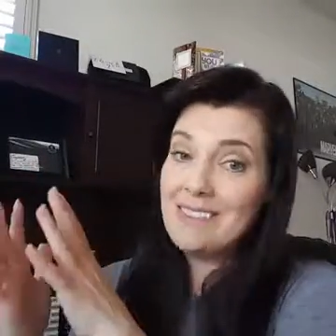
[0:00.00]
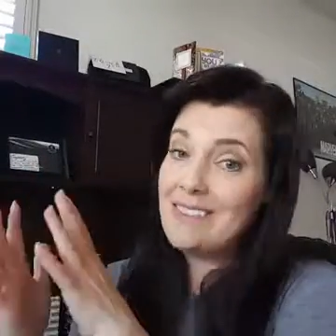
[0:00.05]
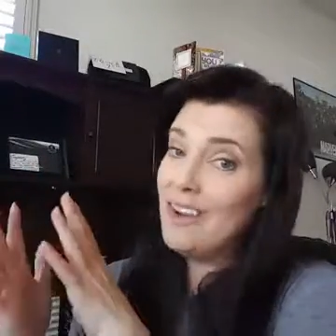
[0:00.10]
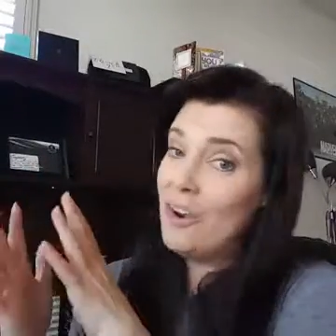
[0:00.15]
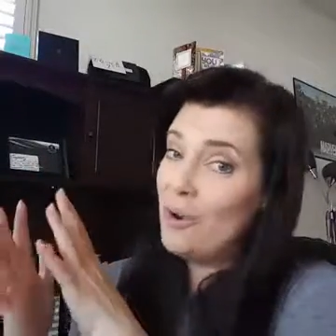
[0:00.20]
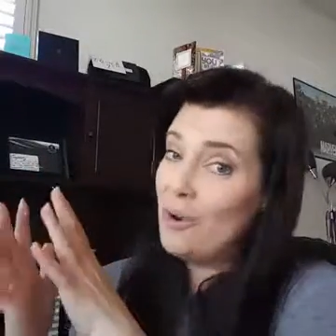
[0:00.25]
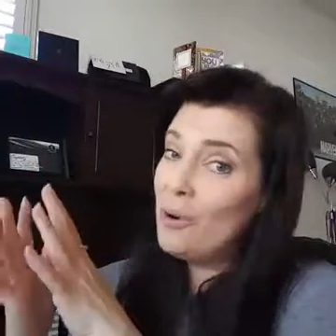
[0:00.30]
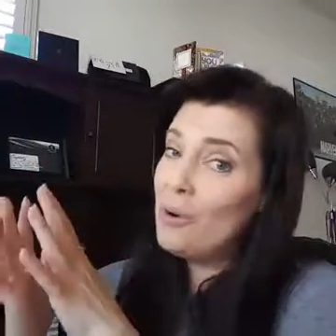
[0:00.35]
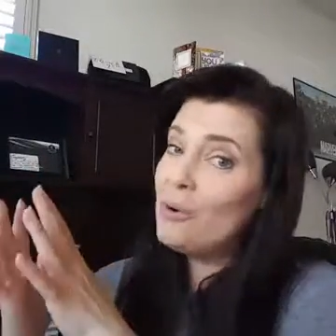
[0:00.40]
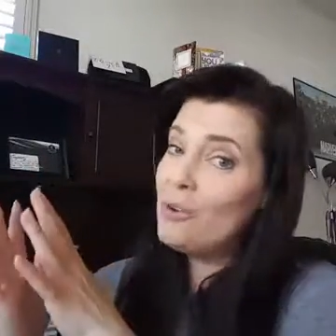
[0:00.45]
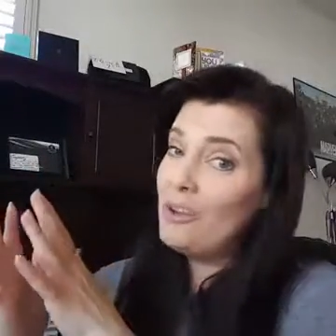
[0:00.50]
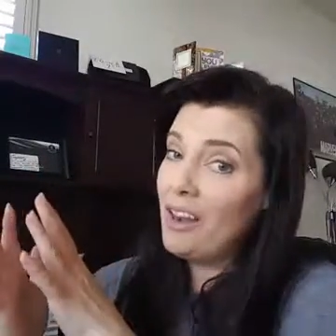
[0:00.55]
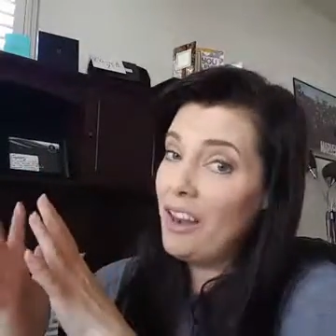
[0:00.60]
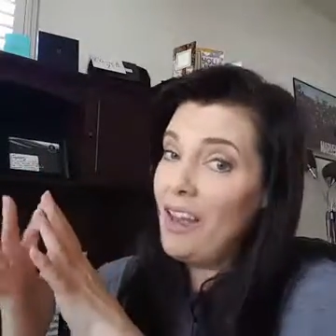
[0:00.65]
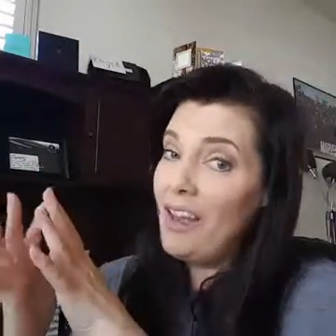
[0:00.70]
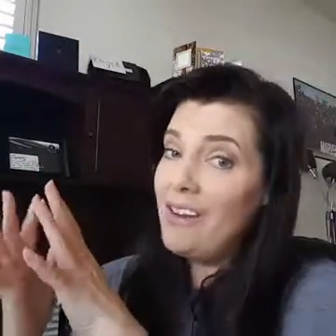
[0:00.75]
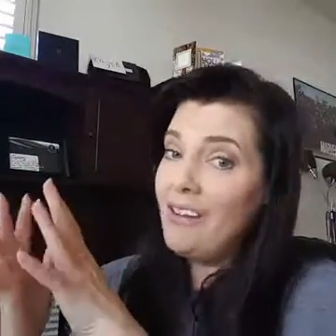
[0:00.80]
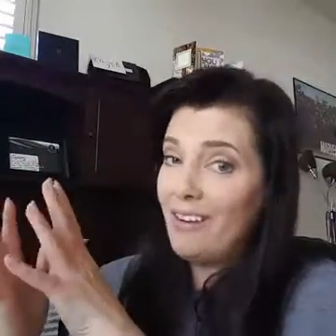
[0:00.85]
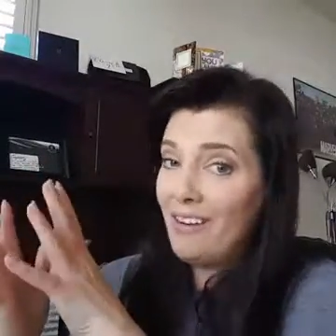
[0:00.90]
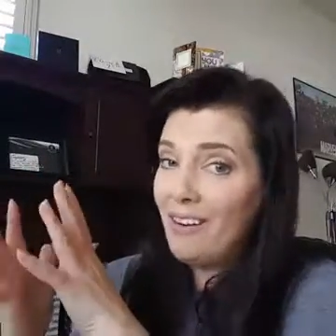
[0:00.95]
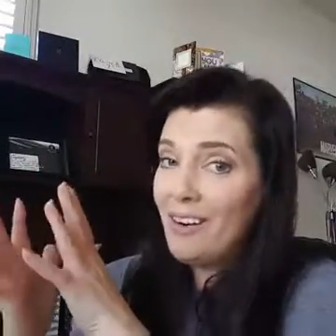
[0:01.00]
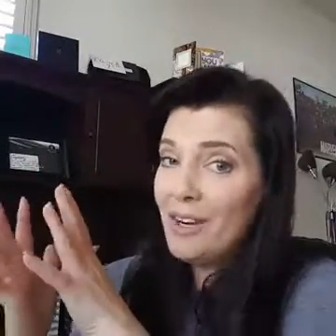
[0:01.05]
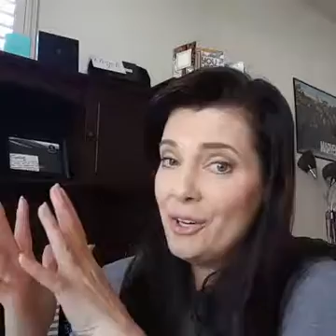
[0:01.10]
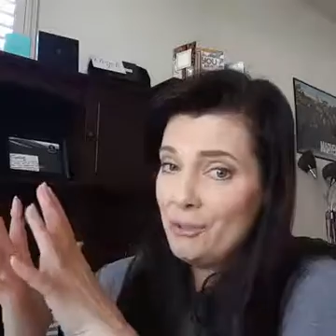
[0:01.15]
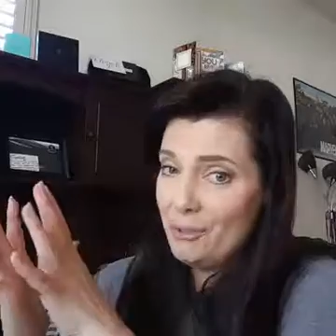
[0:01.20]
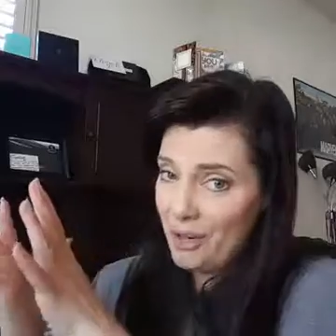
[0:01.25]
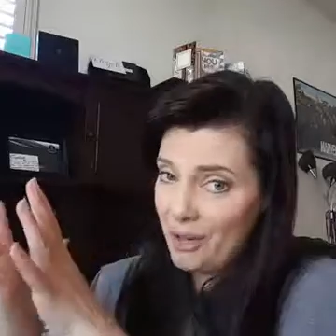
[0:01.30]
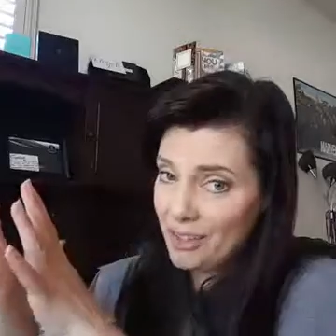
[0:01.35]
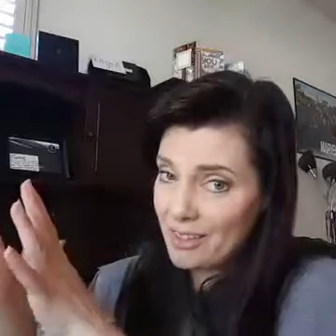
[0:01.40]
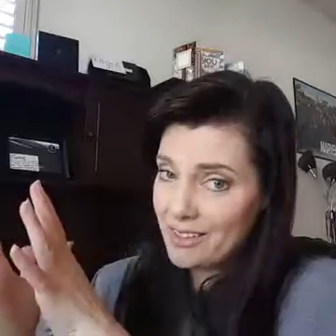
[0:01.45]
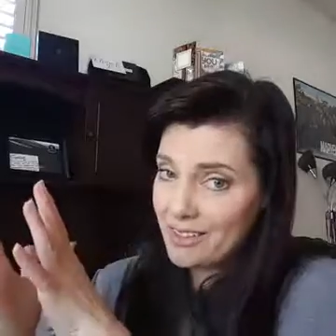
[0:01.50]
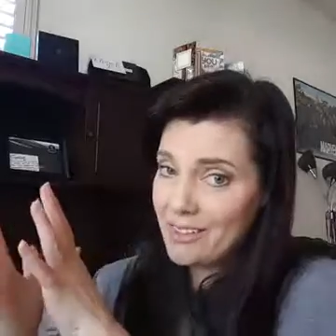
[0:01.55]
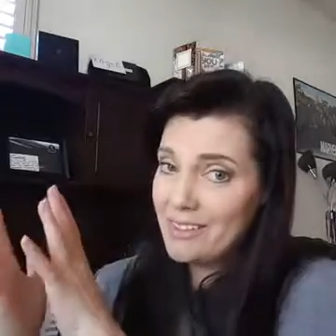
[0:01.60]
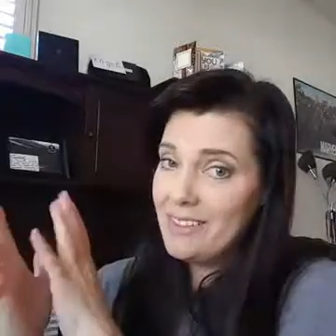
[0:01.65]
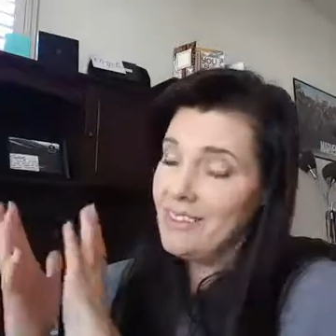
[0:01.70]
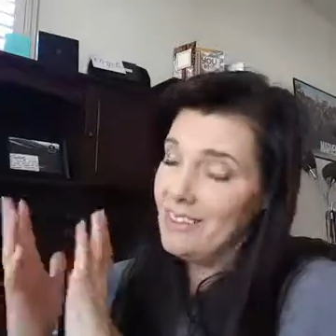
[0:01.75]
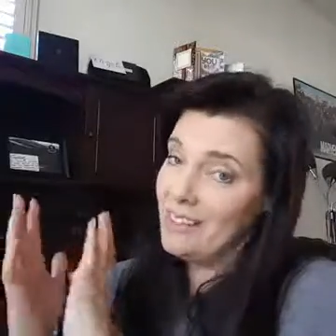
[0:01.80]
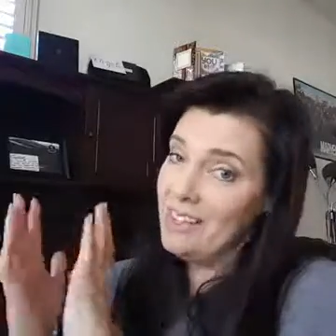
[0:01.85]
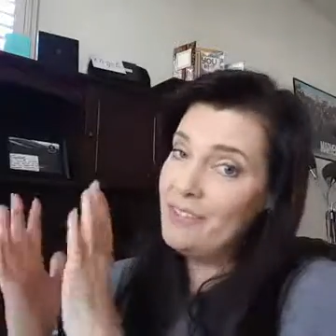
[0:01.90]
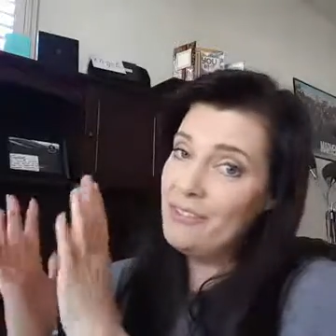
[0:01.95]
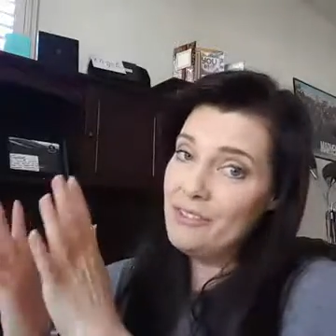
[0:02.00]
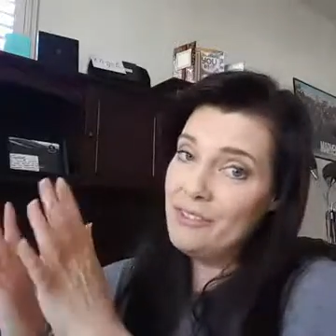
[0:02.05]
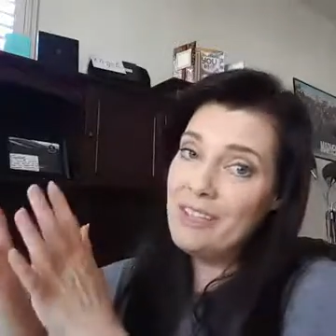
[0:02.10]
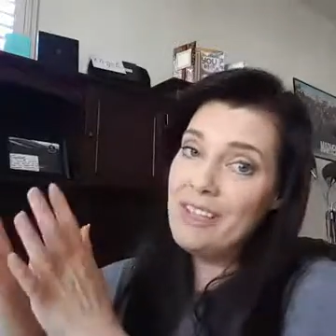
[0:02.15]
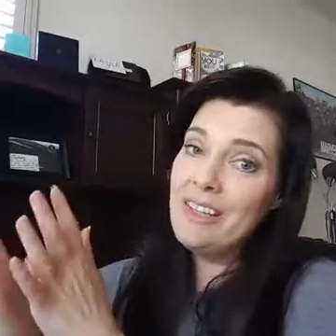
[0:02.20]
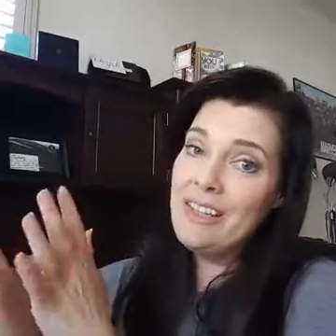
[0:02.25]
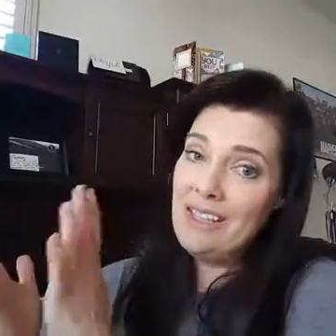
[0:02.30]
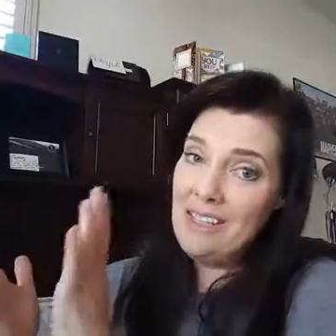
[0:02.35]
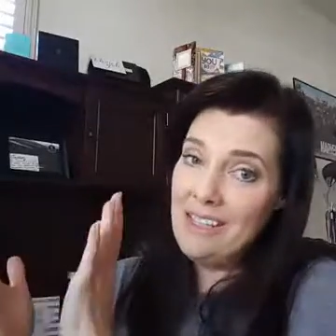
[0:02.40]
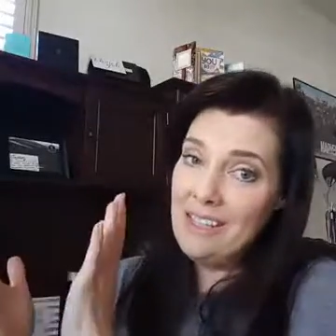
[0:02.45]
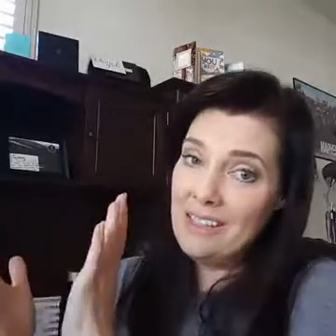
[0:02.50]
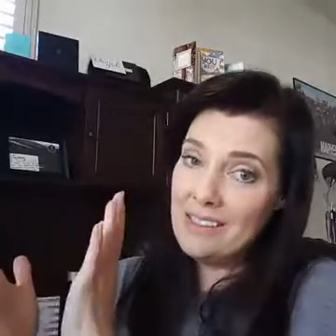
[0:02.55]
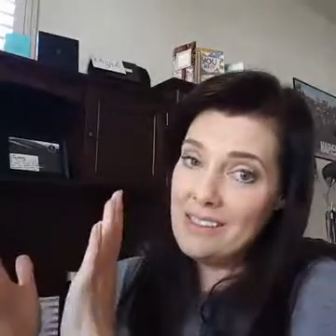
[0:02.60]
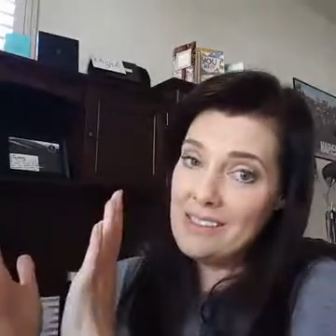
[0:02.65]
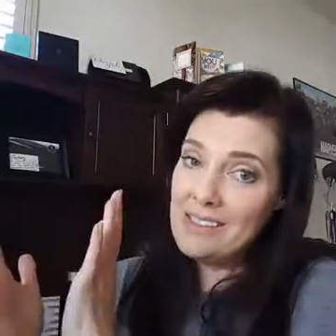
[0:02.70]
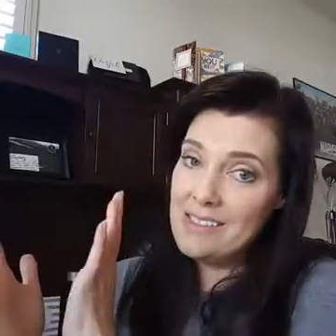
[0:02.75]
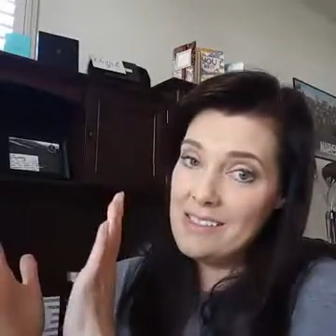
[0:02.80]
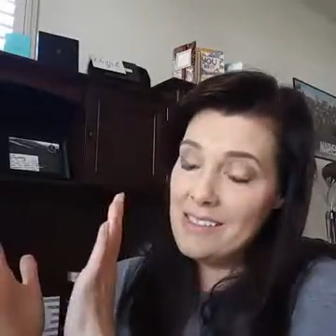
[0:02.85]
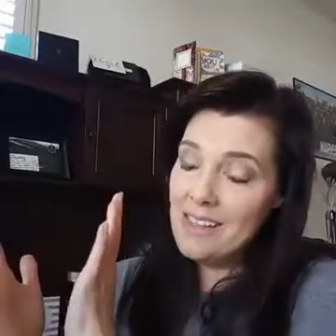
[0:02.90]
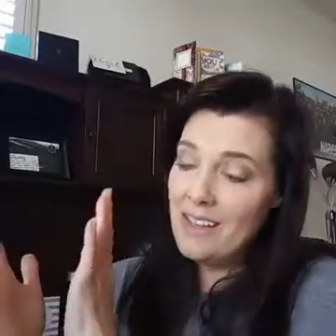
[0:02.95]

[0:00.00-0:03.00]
a whole lot of hard work. It really is.